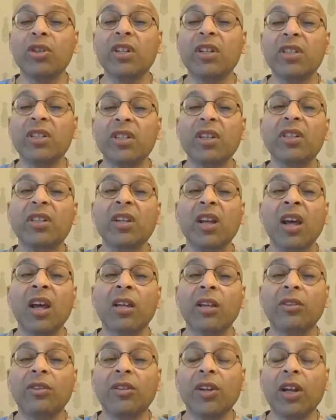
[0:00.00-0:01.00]
dressings
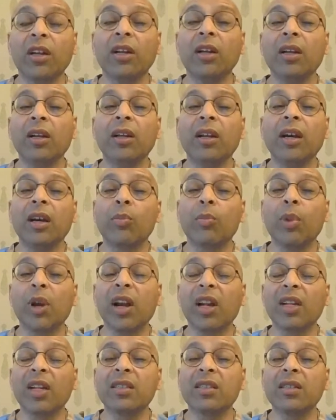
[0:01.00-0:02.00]
not only are
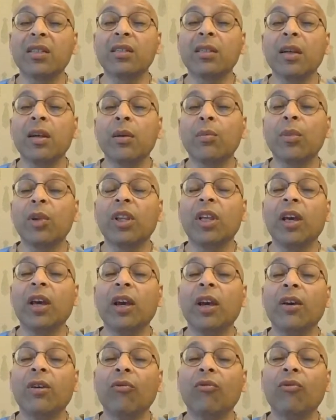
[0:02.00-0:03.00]
processed, but they
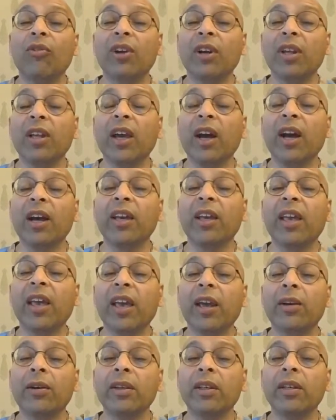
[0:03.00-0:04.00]
have very high
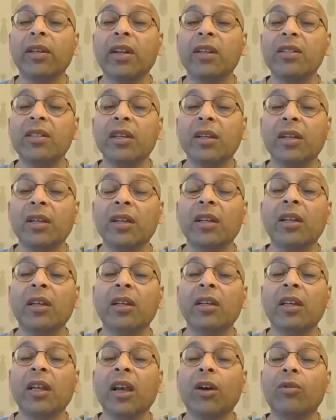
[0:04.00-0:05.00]
calorie density.
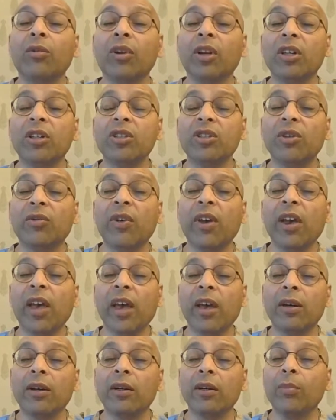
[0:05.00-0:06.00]
They have tons of
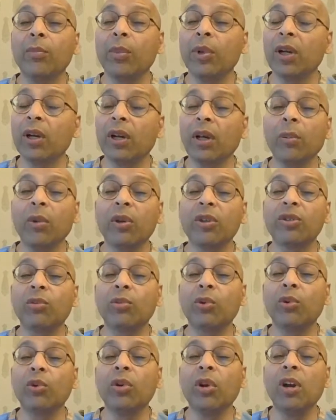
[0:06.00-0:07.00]
calorie per
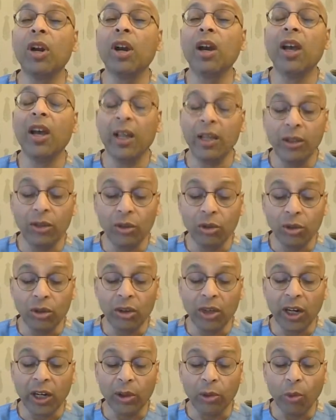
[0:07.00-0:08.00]
tablespoon, and
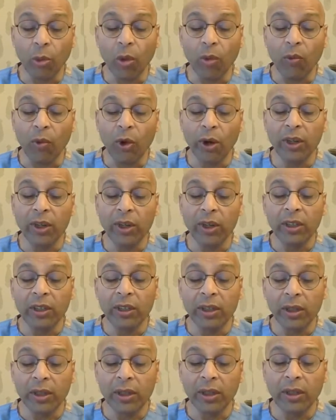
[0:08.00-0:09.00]
try to avoid
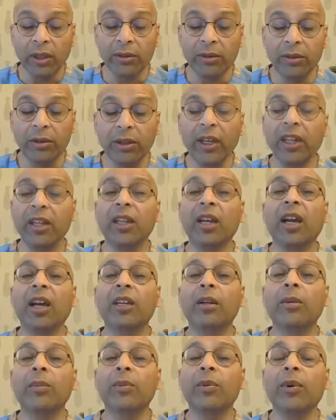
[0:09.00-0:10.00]
any kind
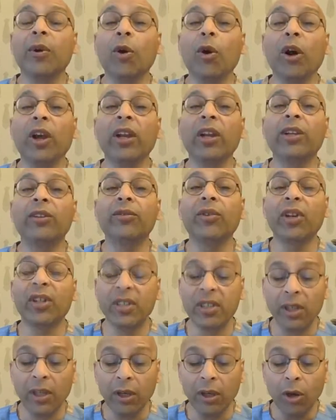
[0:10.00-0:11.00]
of oily
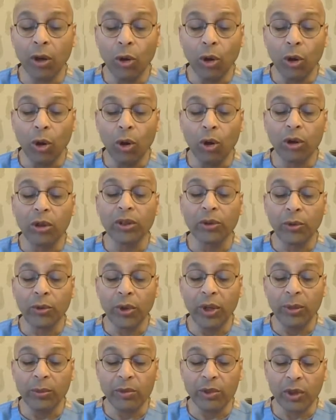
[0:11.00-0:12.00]
dressing or
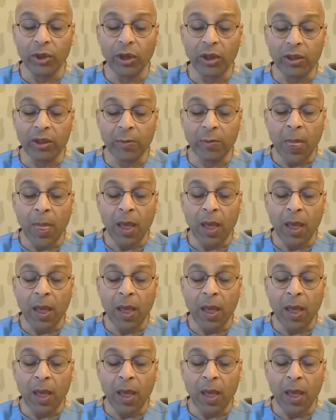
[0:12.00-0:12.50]
cream sauce.